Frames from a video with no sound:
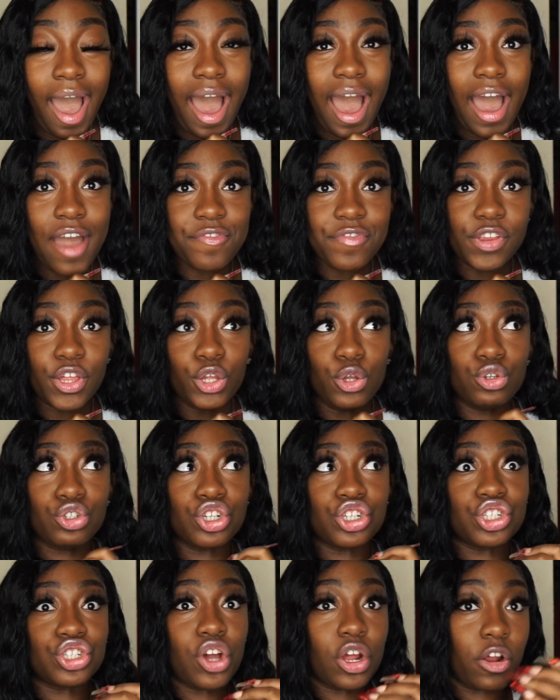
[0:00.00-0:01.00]
I feel like you
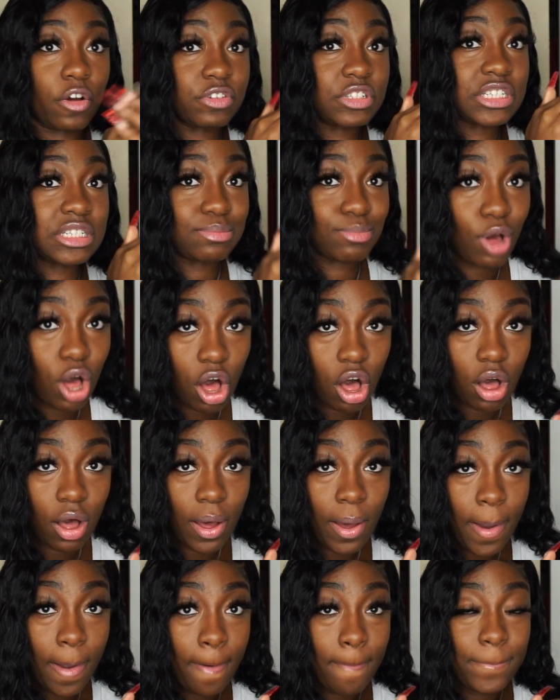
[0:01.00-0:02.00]
should start off
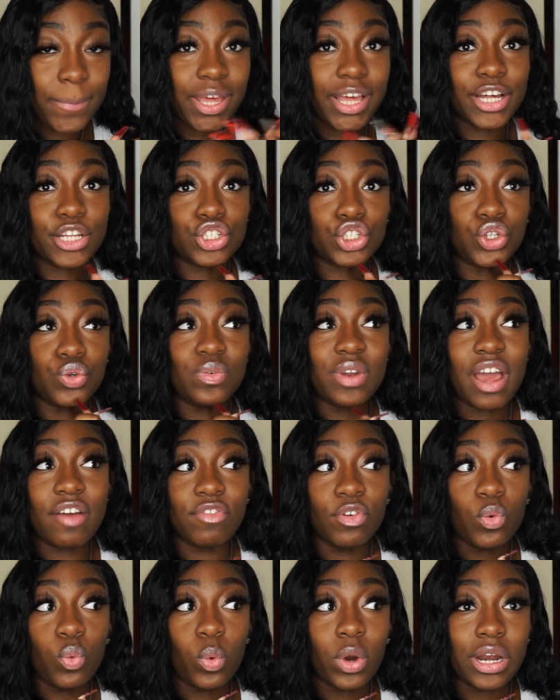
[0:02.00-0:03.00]
small, because you
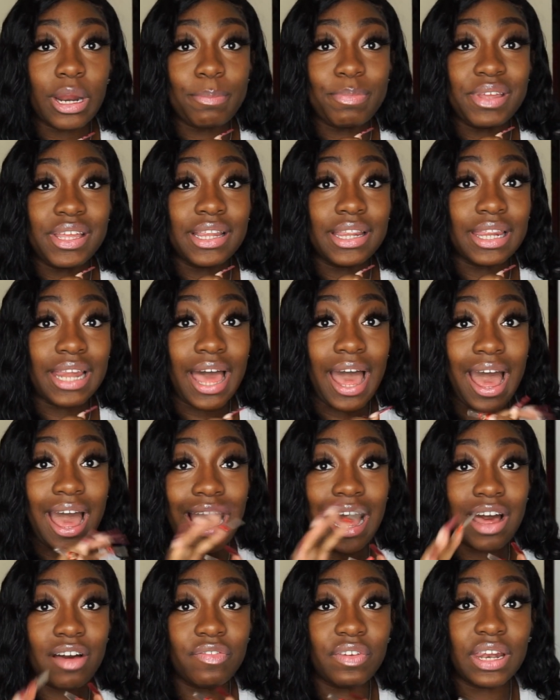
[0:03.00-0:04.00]
never want to
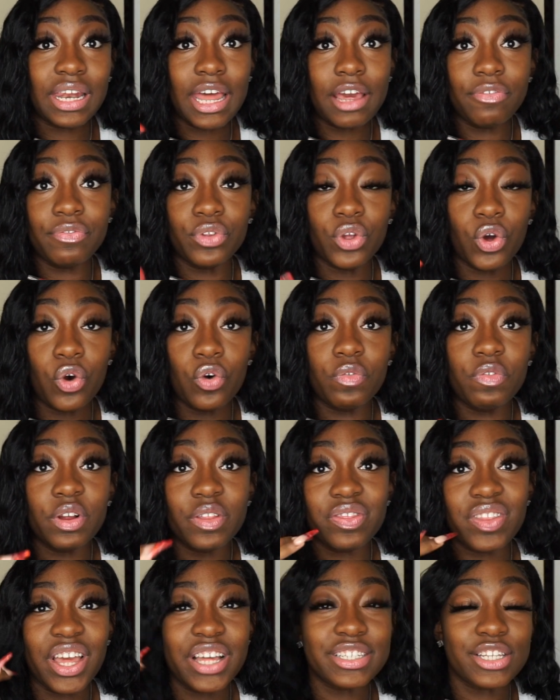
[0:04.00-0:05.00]
have leftover
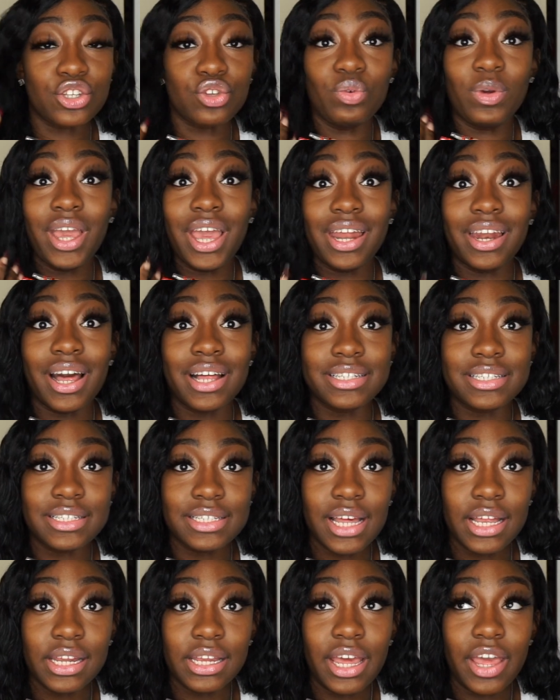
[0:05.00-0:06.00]
things and you cannot
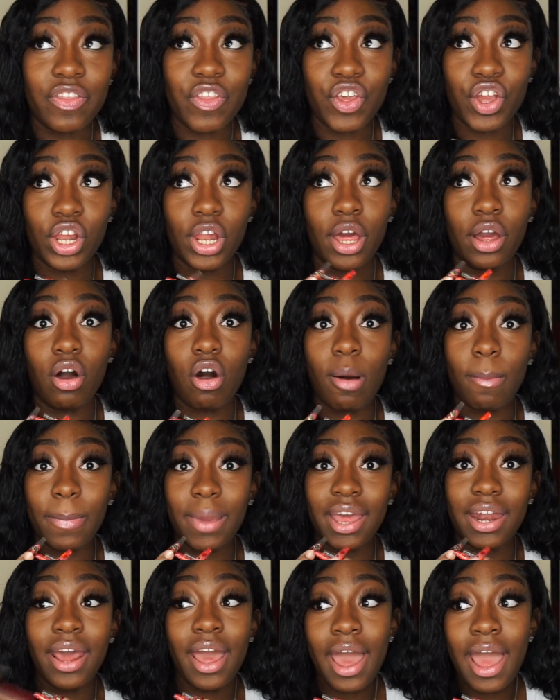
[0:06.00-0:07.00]
sell it, and then you're like, oh
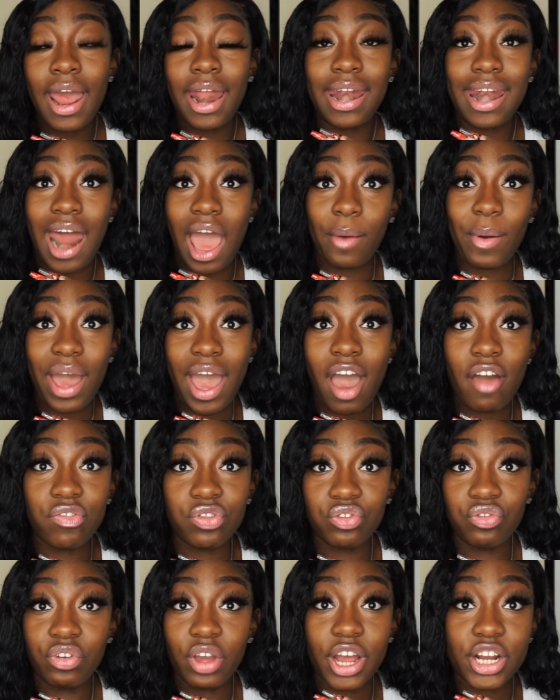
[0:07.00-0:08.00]
man, now I have
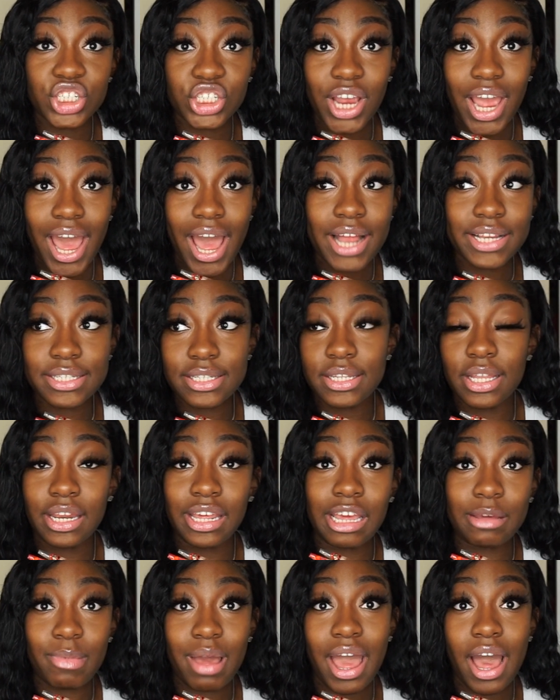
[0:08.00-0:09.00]
300 hats
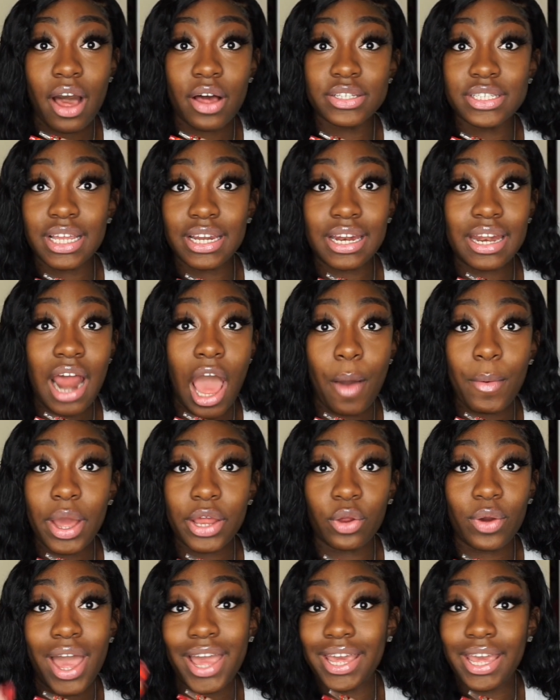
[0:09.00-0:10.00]
sitting in my house and now
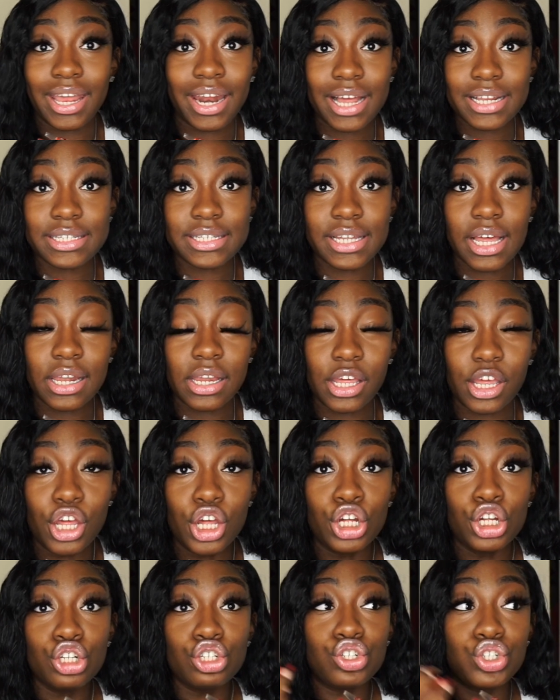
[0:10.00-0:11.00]
I cannot sell it.
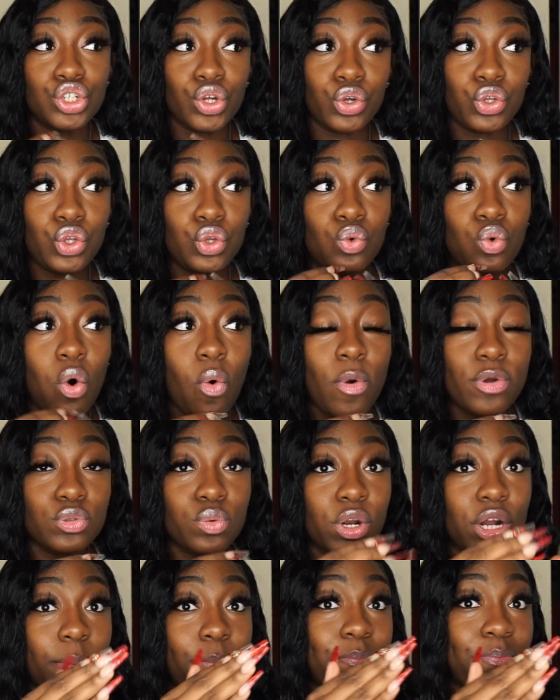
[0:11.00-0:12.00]
So you always
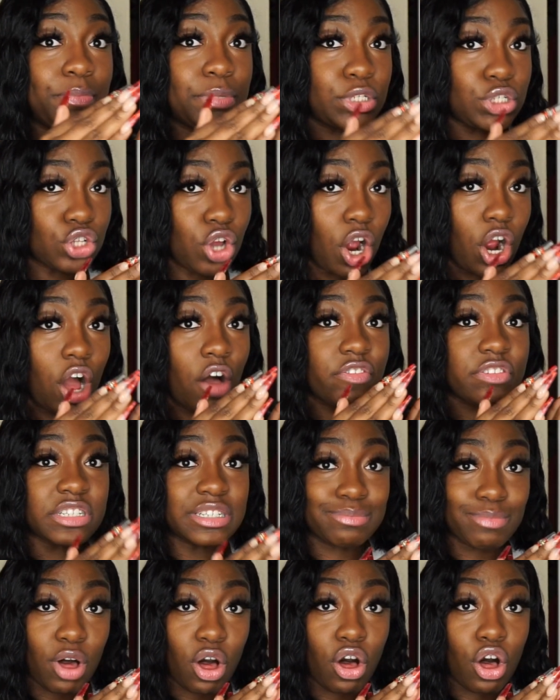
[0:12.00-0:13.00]
want to start off
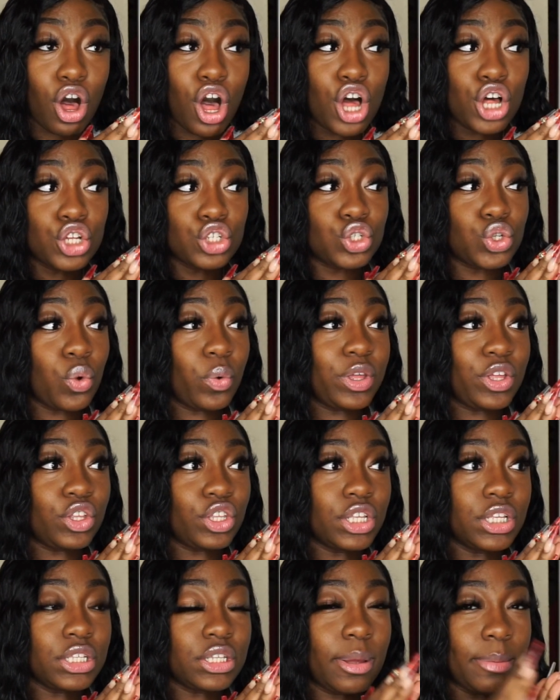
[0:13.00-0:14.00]
small. So, you know
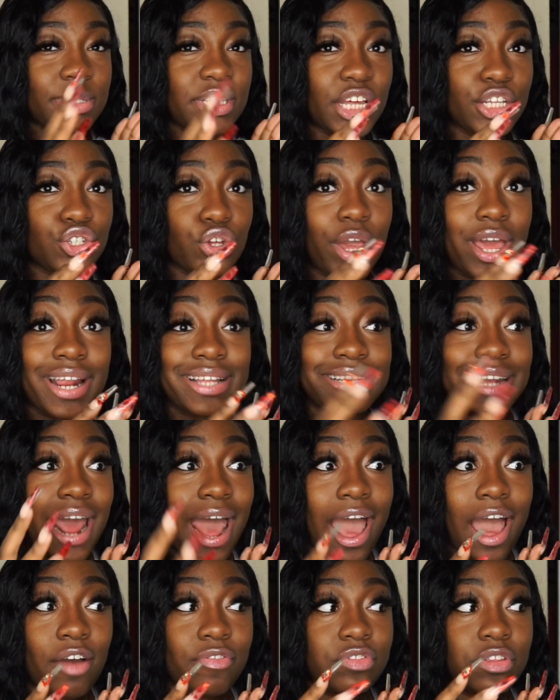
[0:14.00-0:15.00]
what I'm saying, so it doesn't
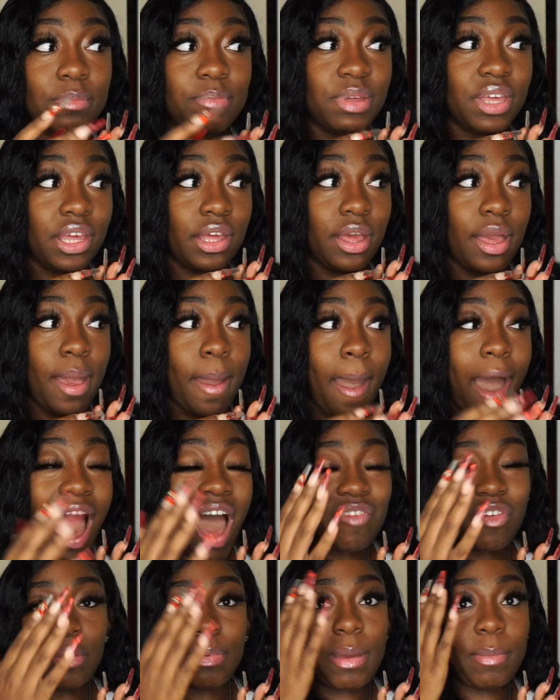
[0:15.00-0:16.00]
have to be, I
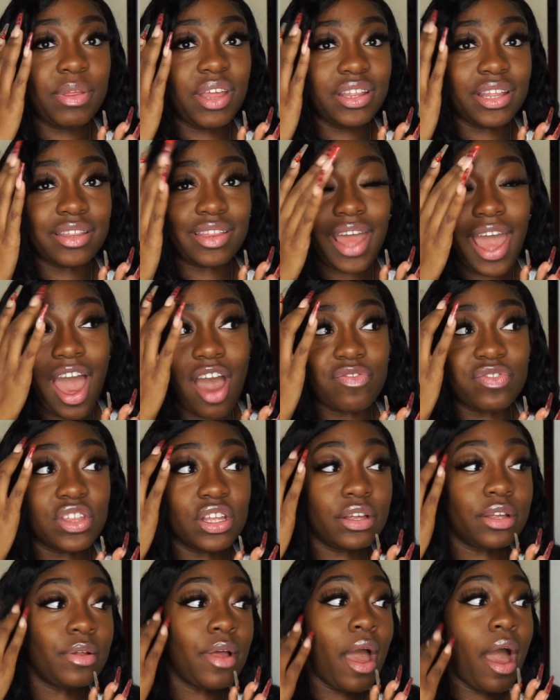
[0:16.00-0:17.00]
feel like people think that they have
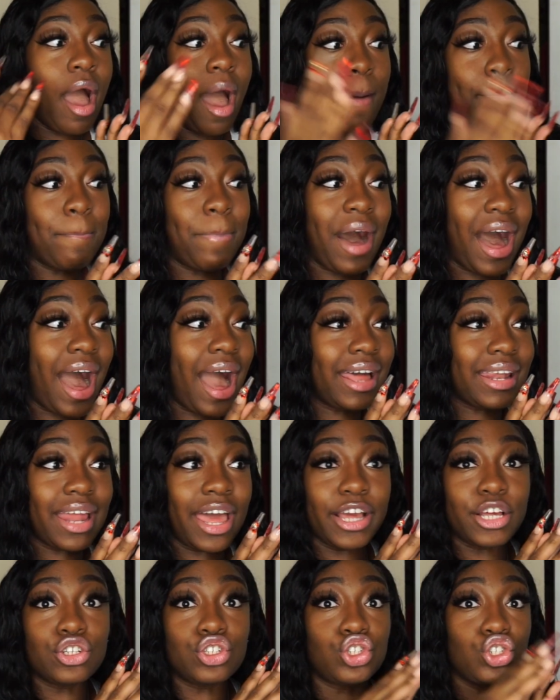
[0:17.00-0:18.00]
to buy
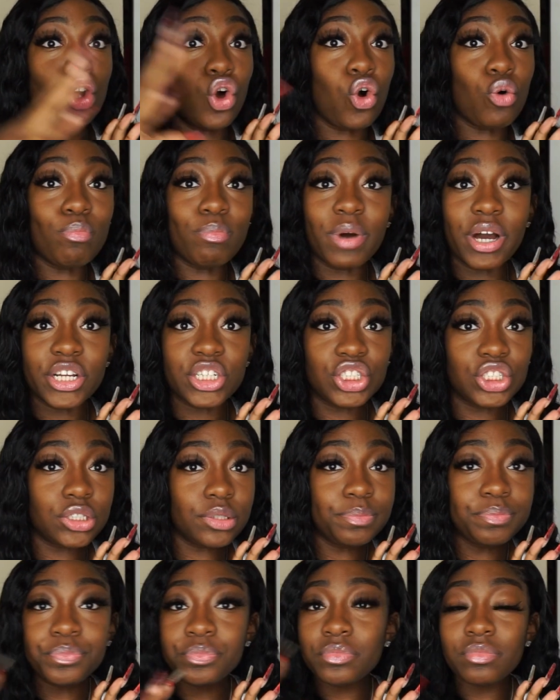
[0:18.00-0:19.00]
like so much.